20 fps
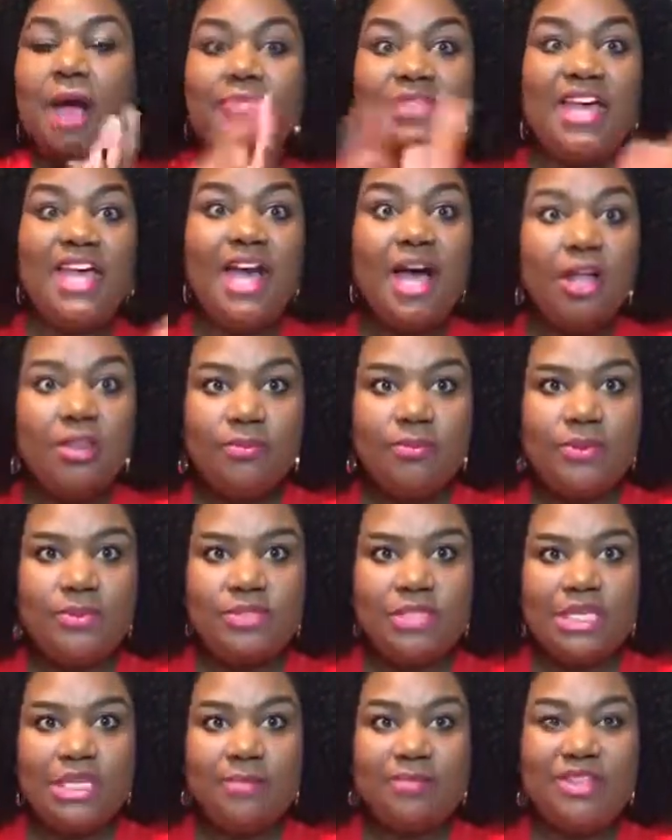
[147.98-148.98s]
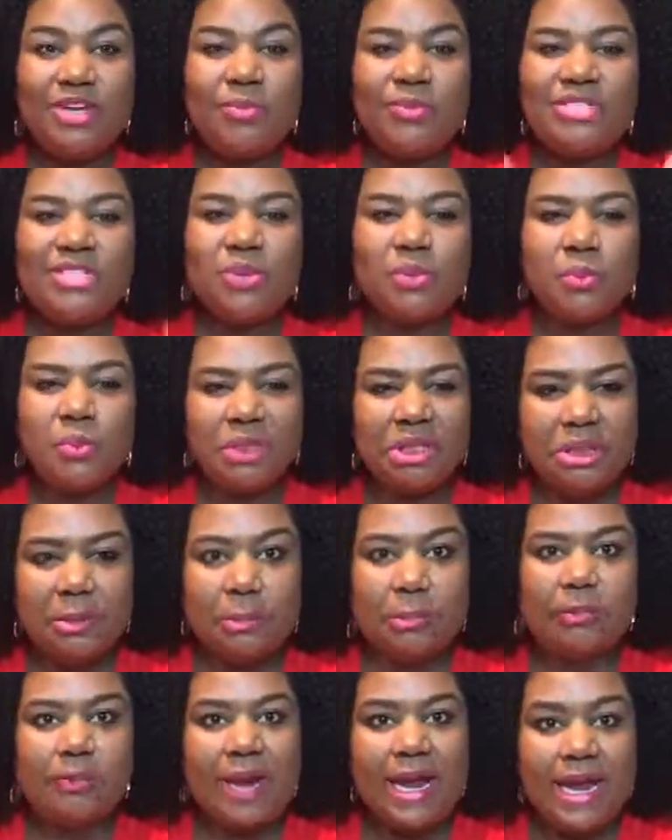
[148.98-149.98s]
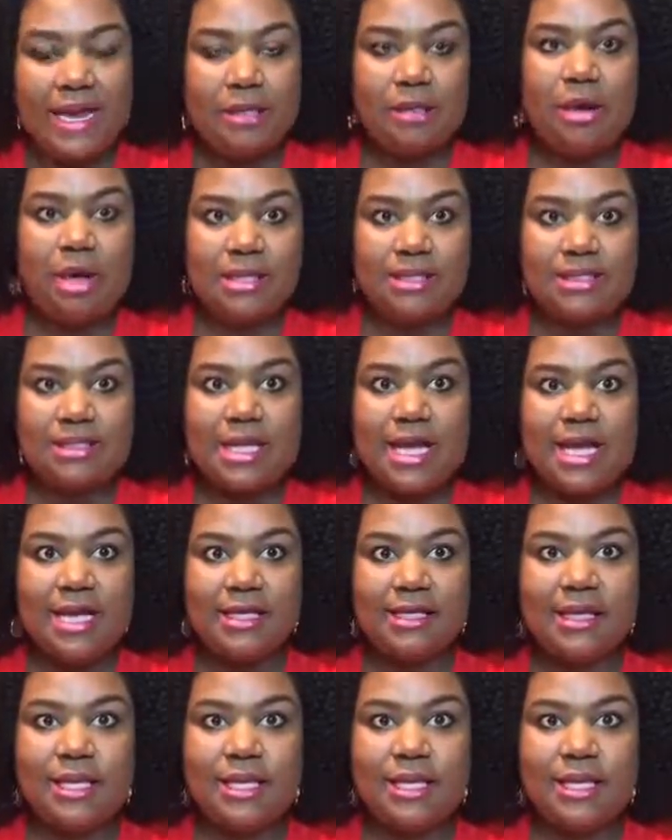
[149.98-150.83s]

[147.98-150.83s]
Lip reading: the health museum. There was a real brain on site.